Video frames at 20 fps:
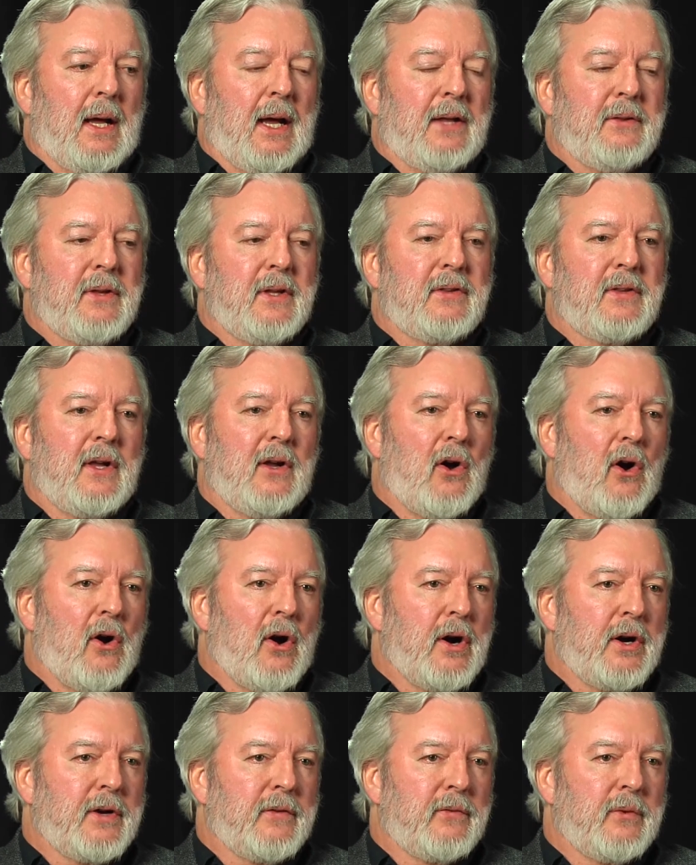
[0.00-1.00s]
think the
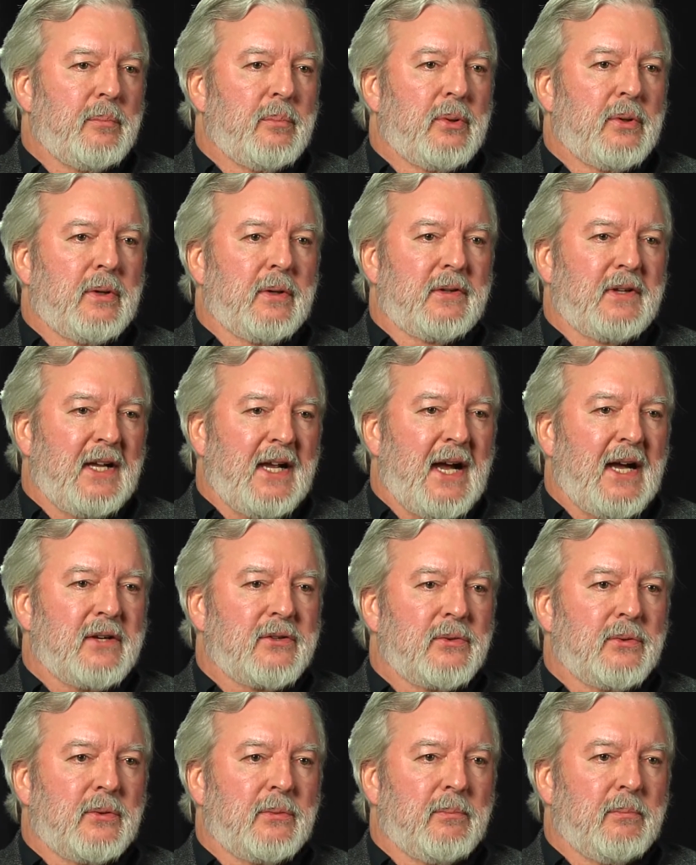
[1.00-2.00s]
art of the book, the
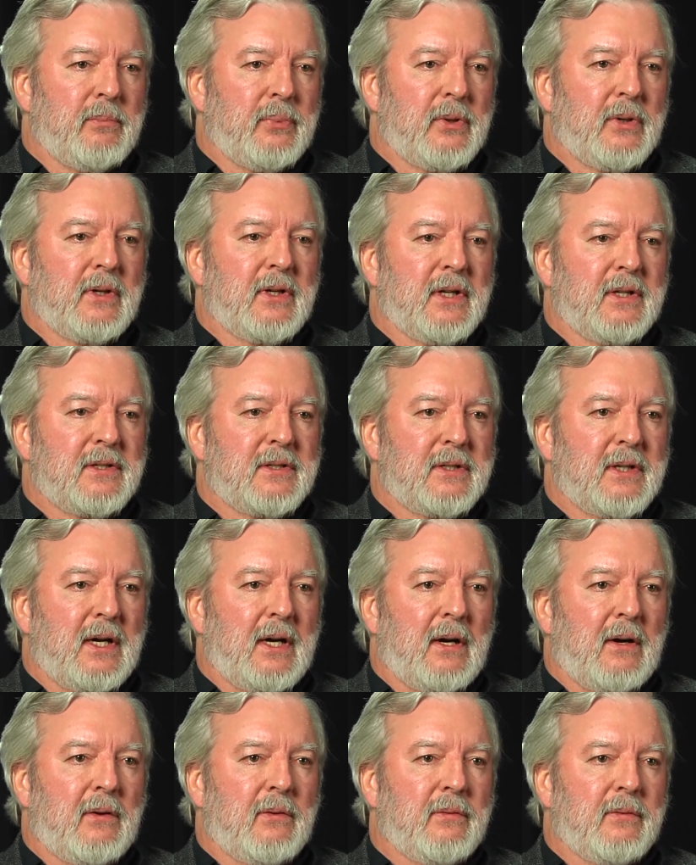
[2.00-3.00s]
actual book
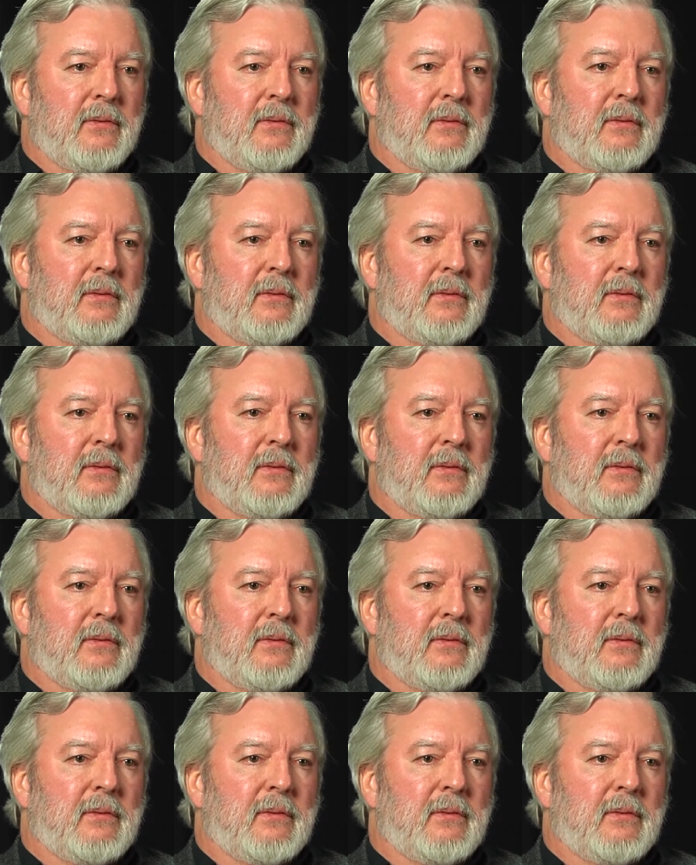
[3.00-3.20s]
itself,